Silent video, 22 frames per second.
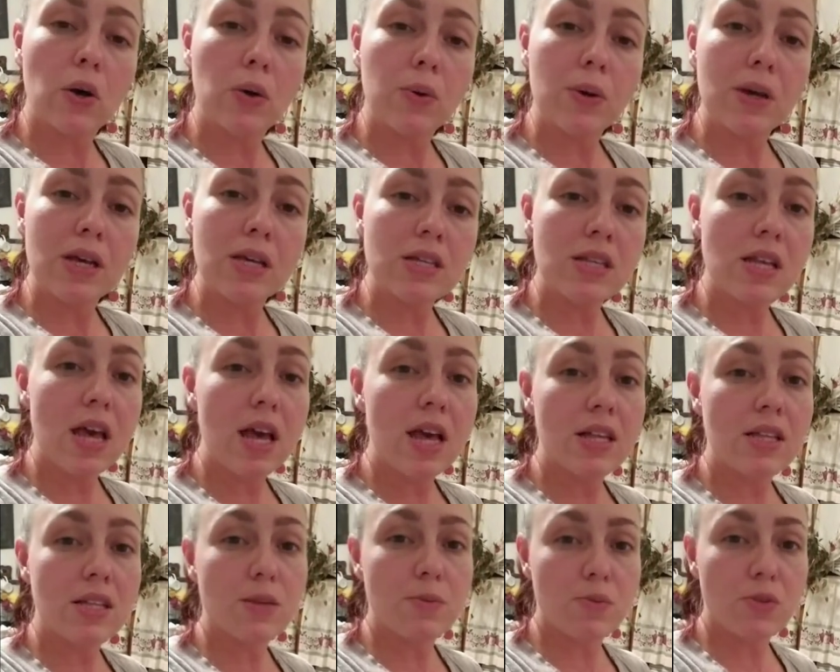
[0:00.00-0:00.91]
always
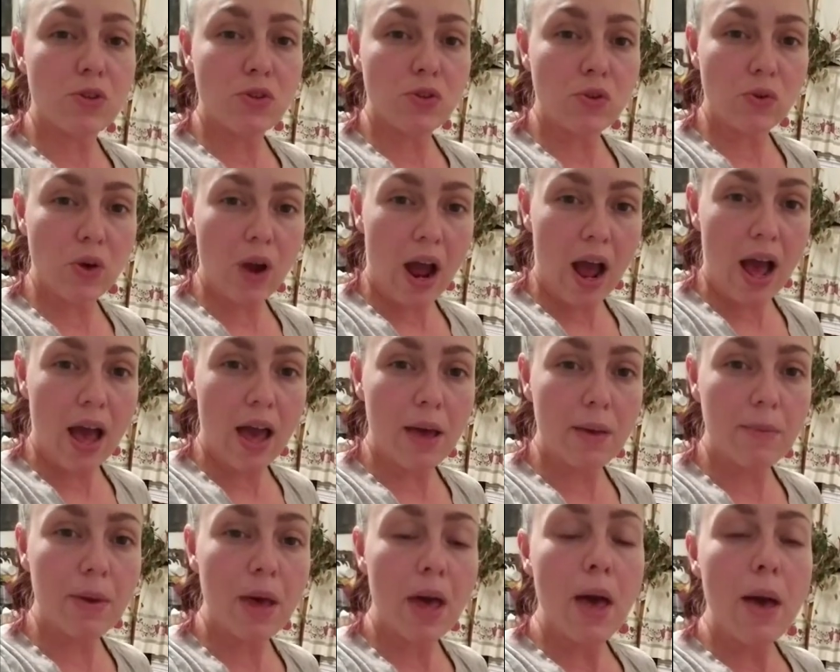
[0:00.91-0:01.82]
and
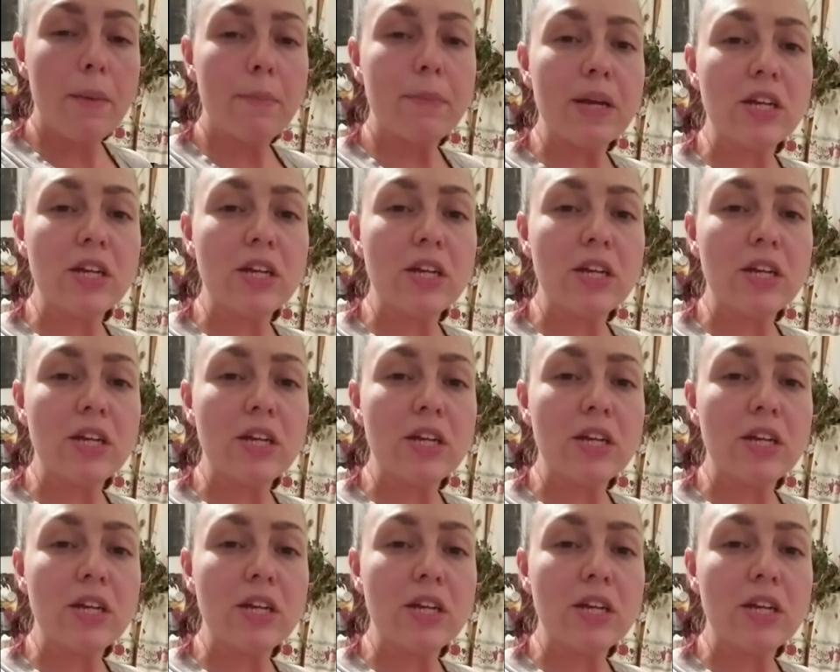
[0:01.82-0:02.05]
subscribe.